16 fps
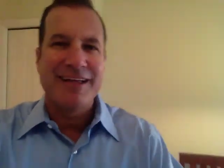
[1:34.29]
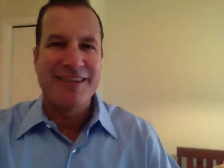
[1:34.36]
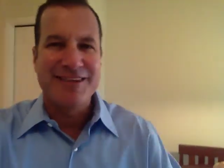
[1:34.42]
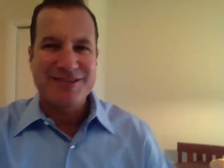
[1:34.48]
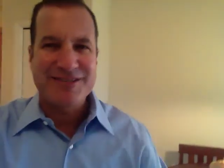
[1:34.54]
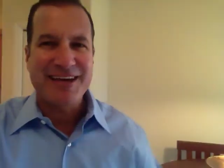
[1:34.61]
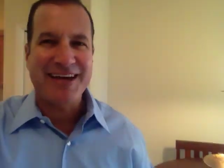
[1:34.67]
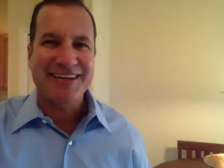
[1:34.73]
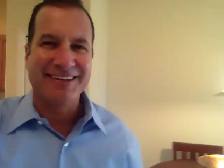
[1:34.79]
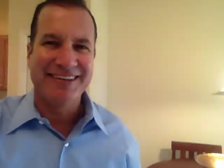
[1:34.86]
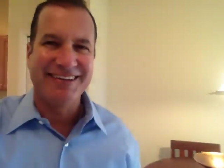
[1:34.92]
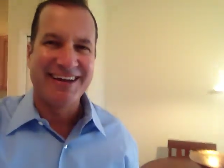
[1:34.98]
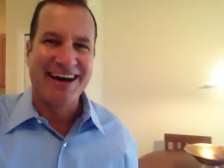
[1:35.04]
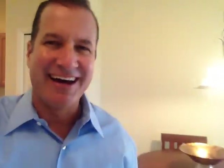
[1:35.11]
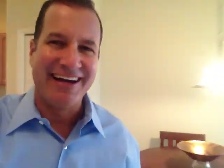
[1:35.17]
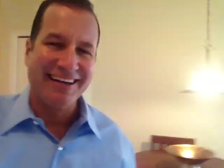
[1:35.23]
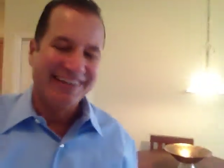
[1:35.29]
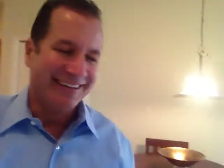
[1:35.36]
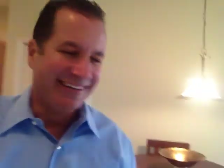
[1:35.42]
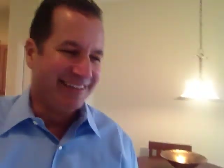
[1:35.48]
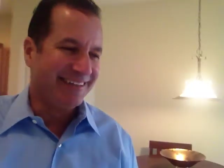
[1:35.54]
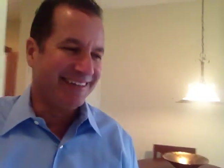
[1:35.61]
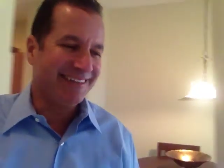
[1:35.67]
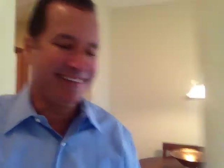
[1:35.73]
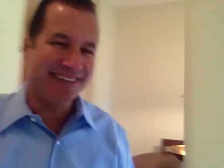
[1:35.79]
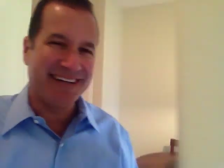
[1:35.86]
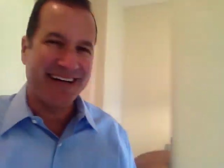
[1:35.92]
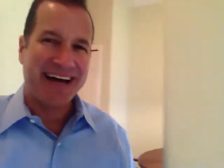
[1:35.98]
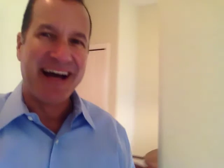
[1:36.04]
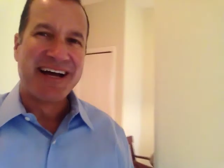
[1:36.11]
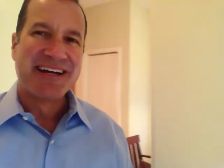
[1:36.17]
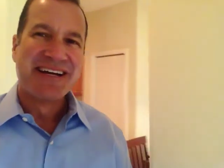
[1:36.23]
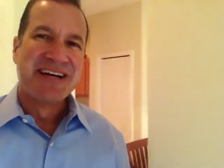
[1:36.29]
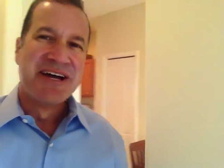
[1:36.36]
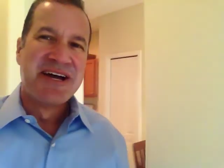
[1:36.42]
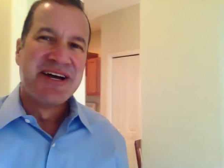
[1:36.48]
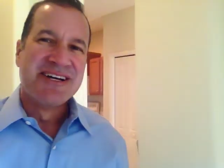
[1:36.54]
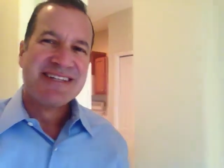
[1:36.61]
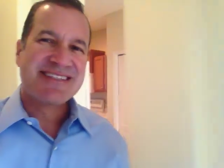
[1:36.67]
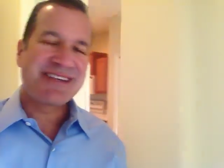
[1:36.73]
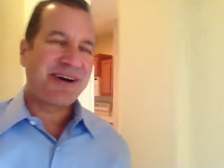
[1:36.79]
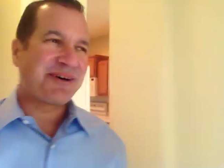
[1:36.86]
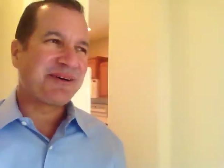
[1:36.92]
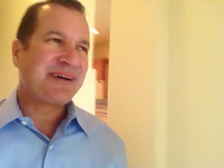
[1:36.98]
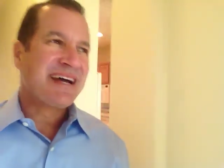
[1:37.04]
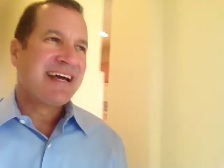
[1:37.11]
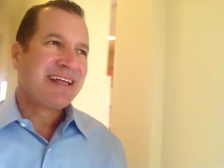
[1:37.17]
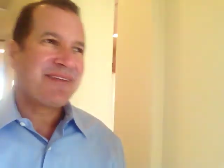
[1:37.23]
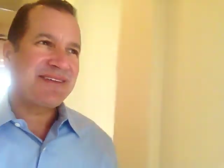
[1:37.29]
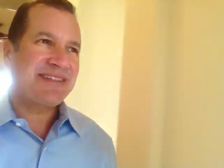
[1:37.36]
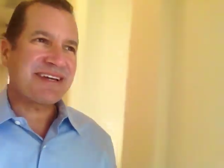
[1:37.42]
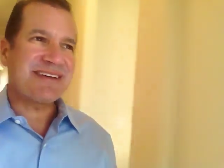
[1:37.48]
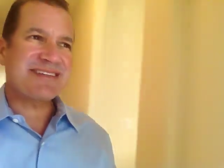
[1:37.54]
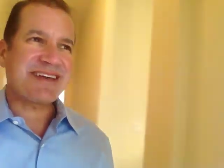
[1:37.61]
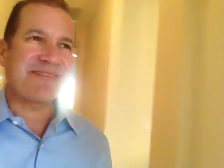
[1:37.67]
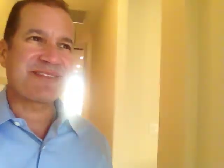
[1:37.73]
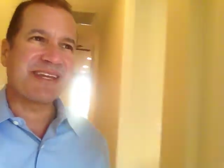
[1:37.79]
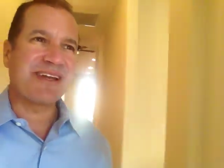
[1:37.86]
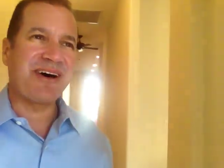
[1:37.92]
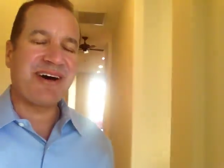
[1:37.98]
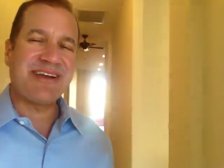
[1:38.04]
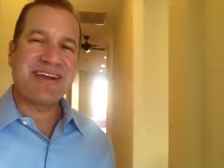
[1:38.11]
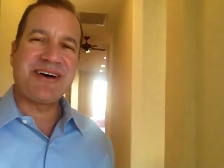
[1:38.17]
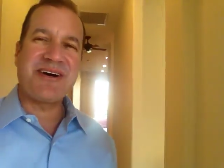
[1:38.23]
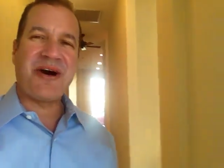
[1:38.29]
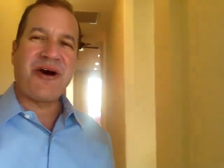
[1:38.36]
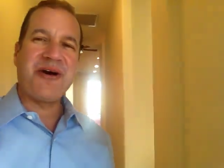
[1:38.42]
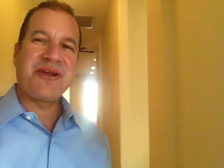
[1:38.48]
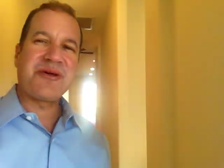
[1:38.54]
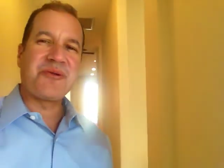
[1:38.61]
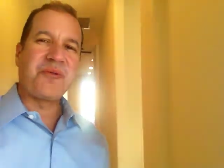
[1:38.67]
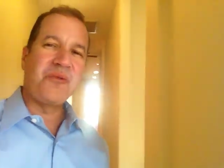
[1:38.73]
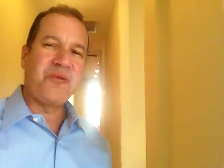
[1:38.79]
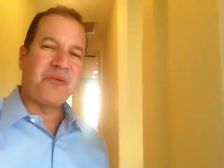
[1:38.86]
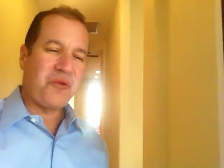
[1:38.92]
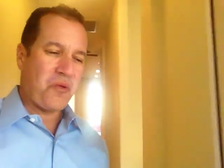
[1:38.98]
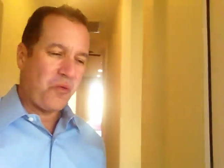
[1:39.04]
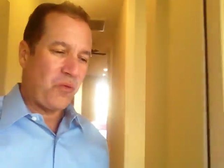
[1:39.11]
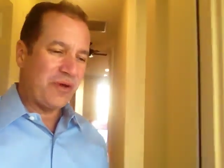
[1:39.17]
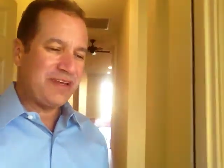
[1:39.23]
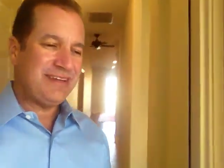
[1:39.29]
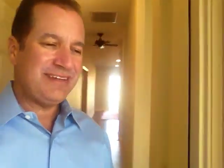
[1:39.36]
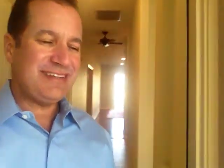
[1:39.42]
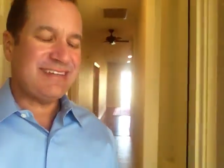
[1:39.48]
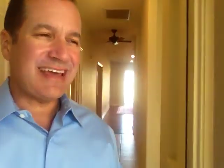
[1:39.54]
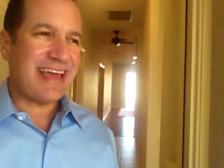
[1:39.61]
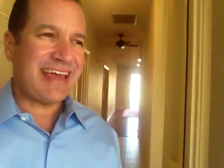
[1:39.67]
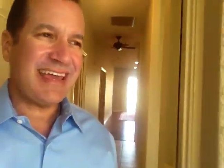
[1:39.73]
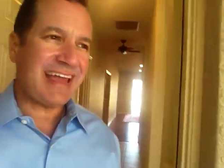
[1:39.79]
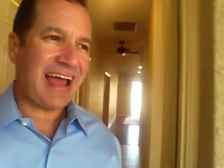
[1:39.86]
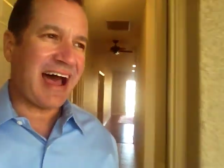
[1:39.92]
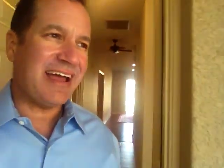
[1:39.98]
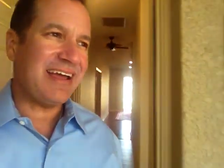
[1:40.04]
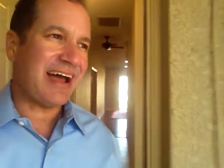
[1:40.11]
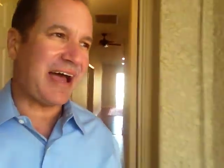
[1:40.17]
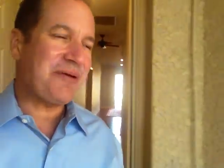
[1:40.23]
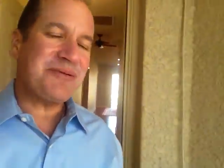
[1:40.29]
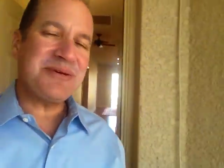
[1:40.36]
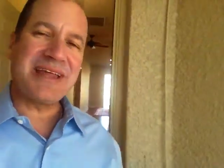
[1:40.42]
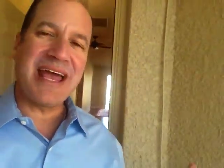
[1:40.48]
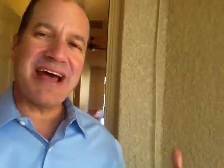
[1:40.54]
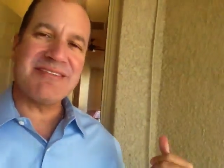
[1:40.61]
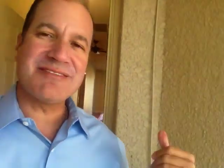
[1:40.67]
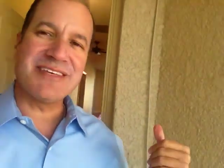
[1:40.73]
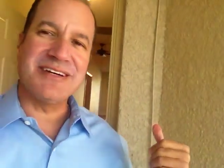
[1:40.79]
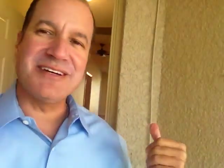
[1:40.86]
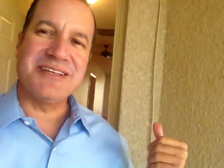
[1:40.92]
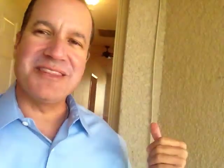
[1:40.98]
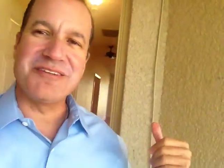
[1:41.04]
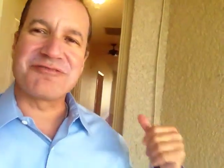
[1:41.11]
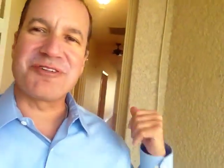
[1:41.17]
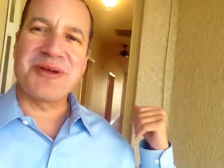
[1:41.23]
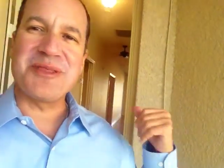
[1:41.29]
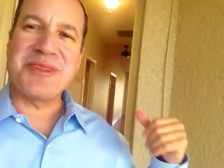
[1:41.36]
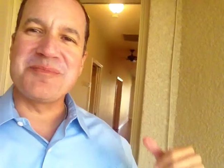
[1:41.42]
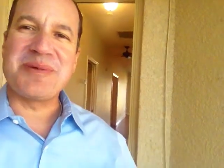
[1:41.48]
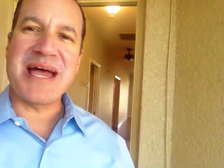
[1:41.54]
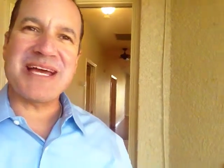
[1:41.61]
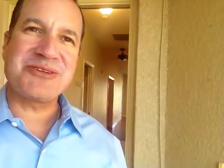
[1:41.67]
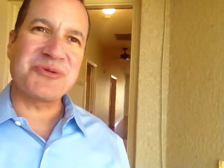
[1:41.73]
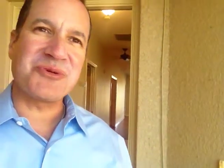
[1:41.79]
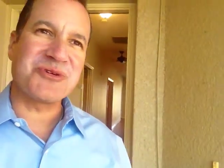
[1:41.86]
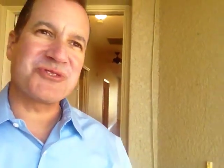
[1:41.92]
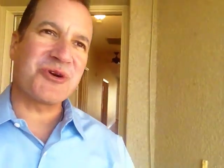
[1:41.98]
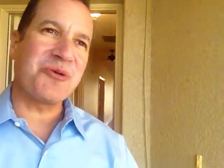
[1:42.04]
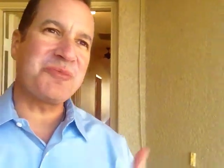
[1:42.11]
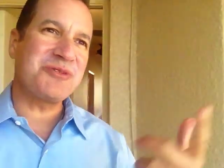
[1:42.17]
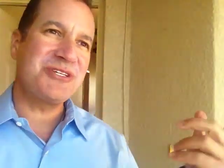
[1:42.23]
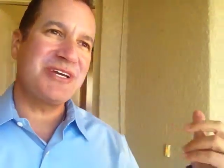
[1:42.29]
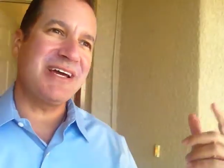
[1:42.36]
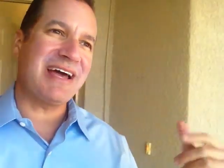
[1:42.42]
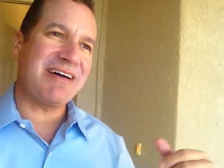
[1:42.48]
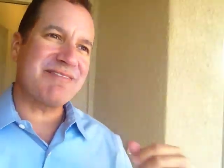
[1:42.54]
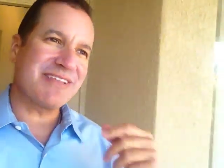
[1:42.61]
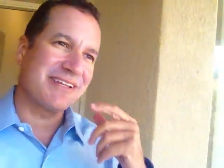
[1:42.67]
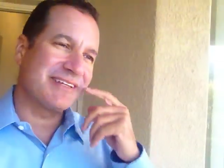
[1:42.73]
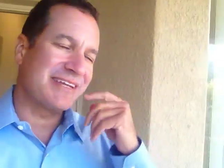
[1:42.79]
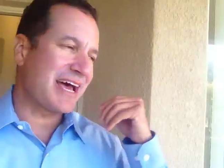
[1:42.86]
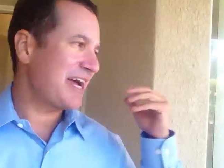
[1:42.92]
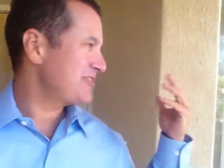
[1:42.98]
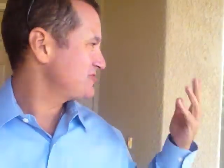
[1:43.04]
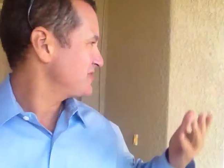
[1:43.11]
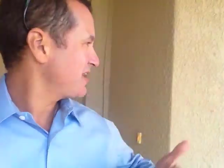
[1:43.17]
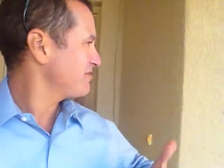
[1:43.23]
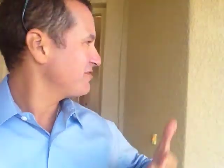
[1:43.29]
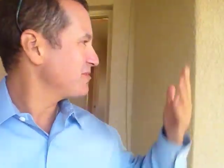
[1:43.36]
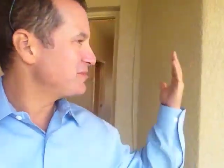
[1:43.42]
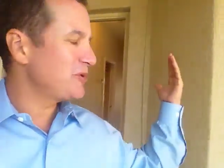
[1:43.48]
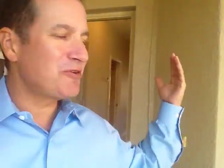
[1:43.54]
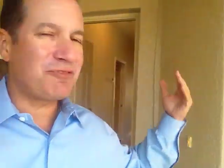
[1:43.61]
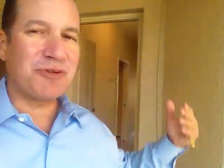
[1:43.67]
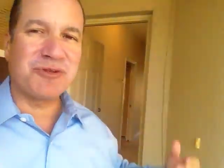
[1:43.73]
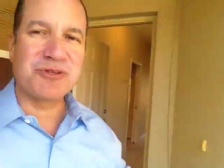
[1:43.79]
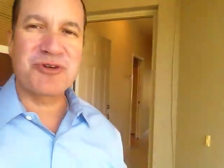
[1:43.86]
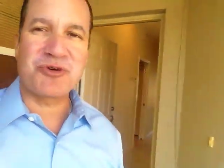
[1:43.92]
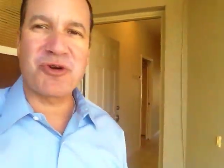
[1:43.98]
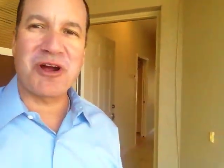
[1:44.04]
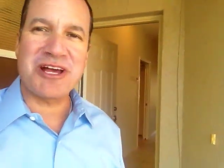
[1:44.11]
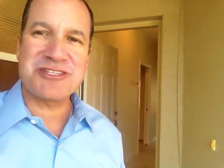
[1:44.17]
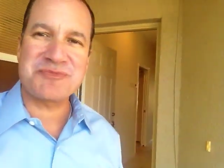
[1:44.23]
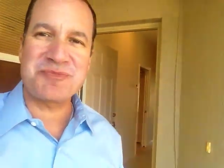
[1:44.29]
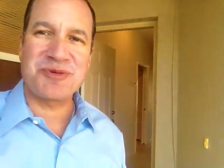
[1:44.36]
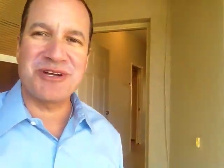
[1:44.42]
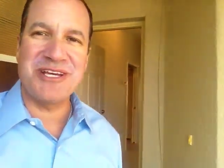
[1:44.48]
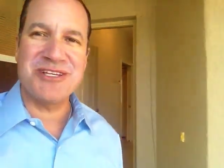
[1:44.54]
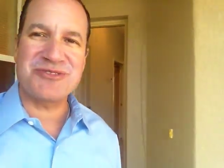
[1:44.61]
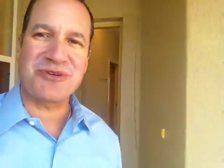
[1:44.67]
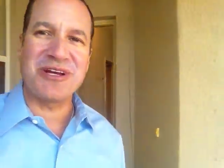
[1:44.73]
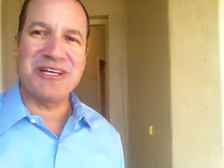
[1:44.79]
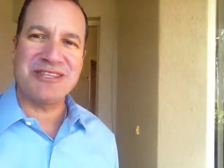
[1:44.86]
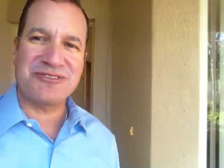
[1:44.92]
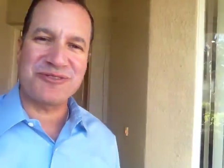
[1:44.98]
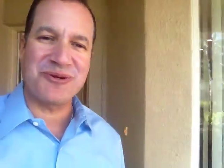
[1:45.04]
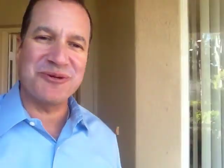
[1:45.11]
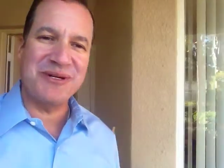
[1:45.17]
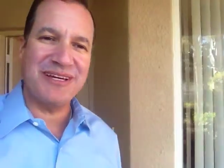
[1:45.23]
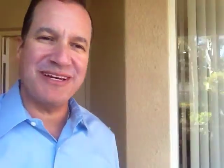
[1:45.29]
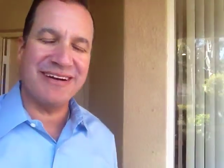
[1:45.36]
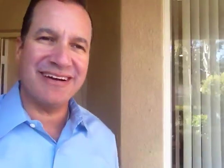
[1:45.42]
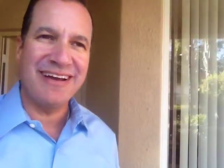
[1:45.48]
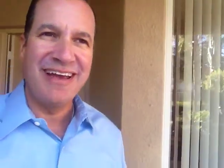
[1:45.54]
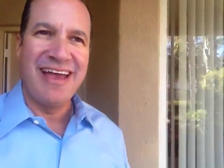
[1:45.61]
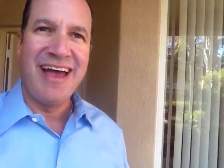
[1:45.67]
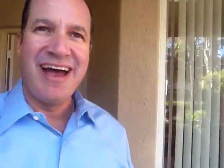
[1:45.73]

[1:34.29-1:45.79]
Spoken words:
The second lanai. So, let me tell you something. On a windy day, I would have the front and the back doors open. You have the lanai. You should have a beautiful cross breeze right through here.